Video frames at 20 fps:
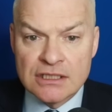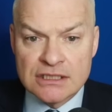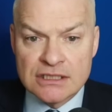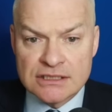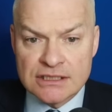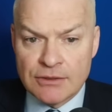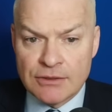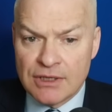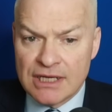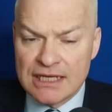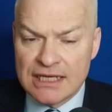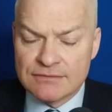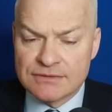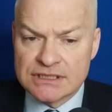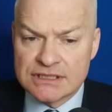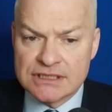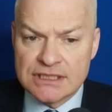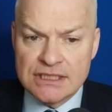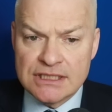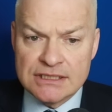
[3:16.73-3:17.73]
So I have
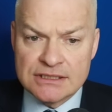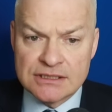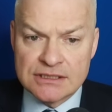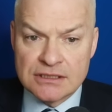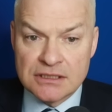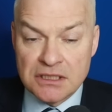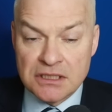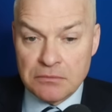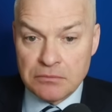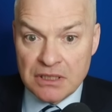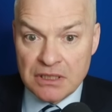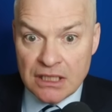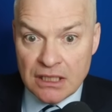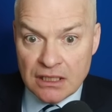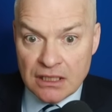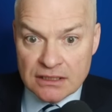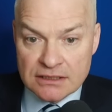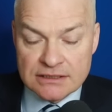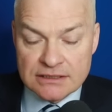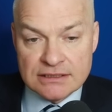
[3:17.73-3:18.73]
season
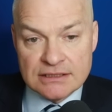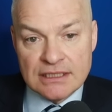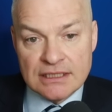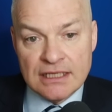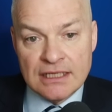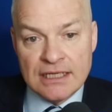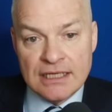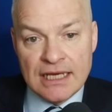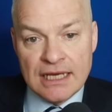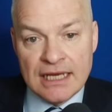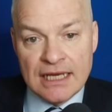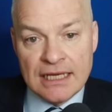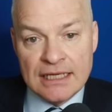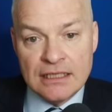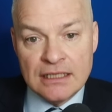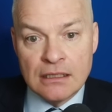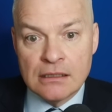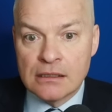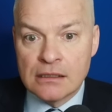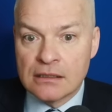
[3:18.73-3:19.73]
plus an
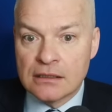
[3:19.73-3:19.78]
A.